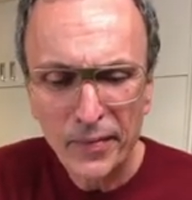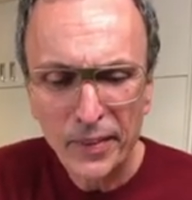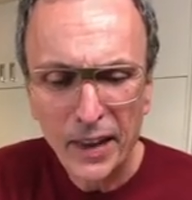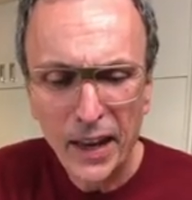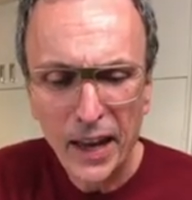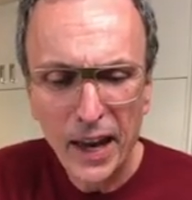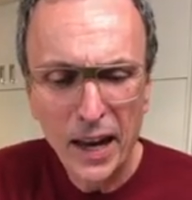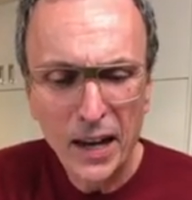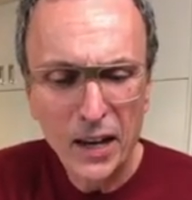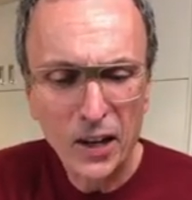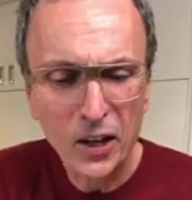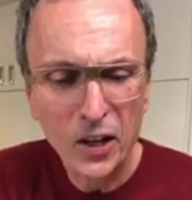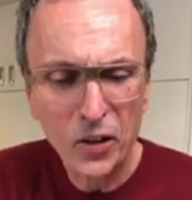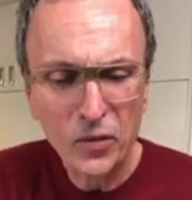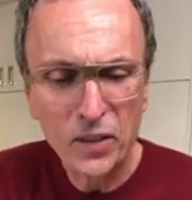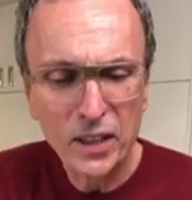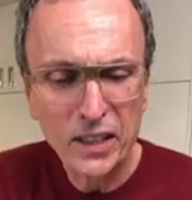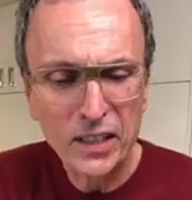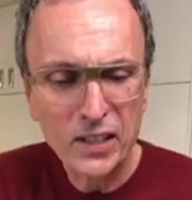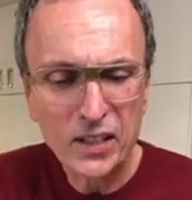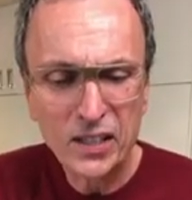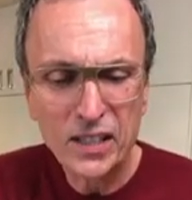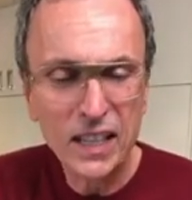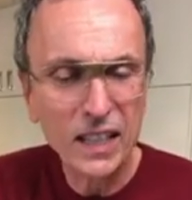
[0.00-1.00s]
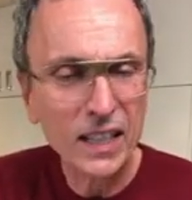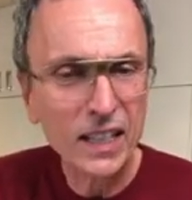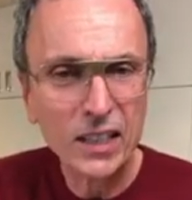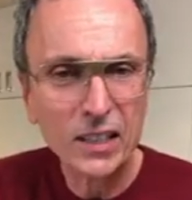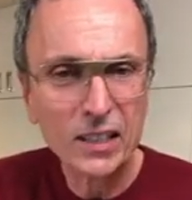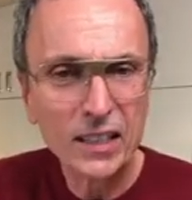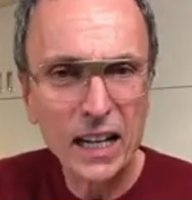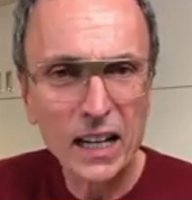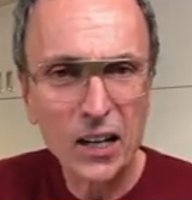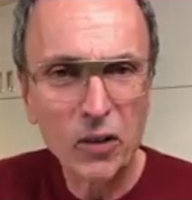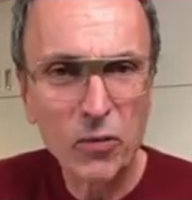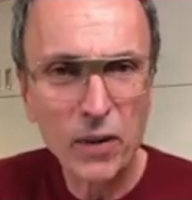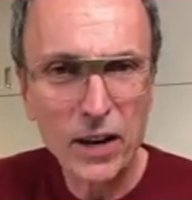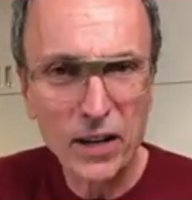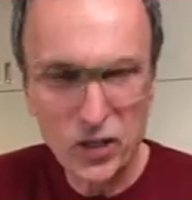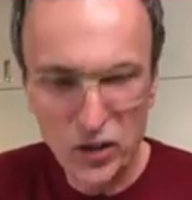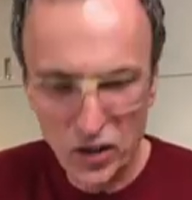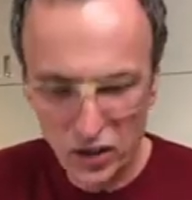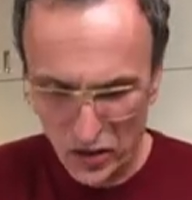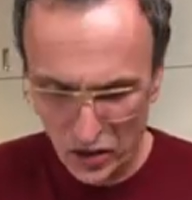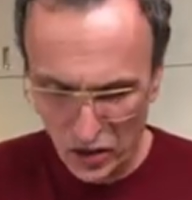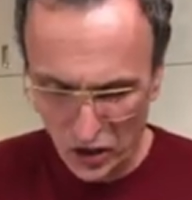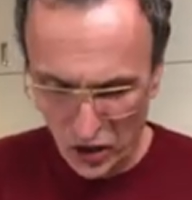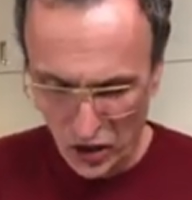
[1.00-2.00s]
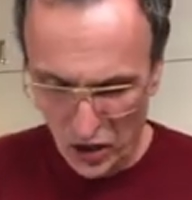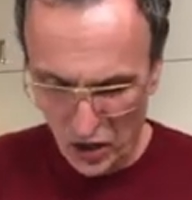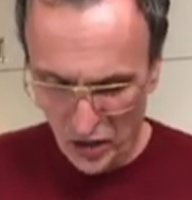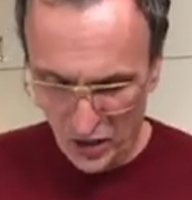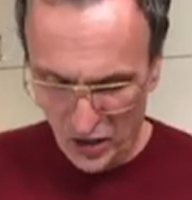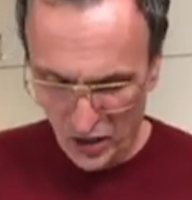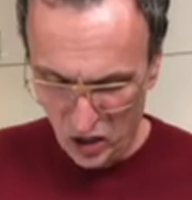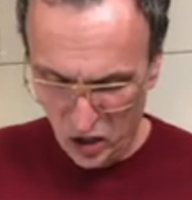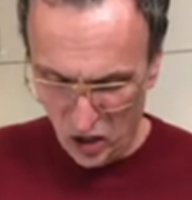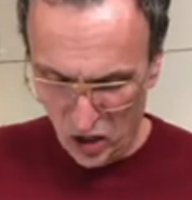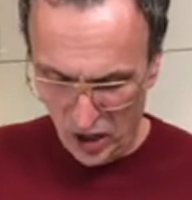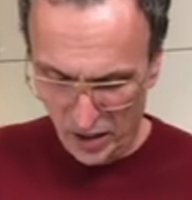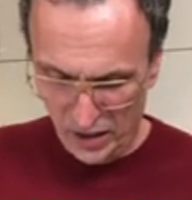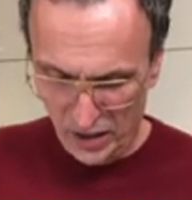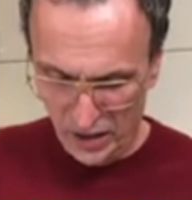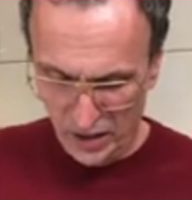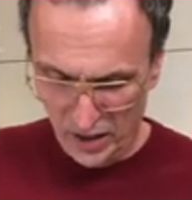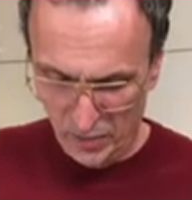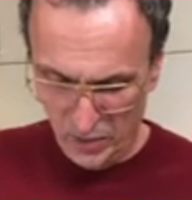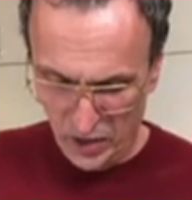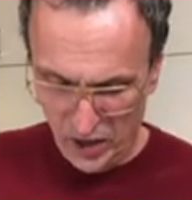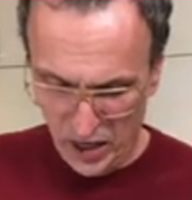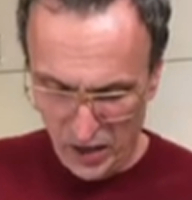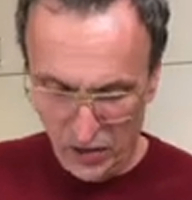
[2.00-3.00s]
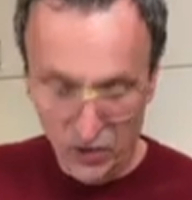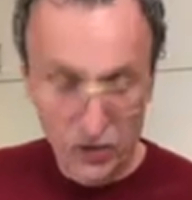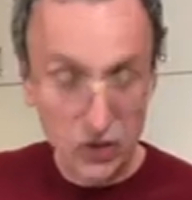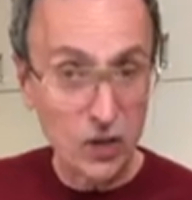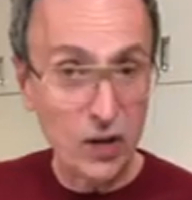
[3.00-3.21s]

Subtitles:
I don't know, just the little decorations on the chocolate themselves.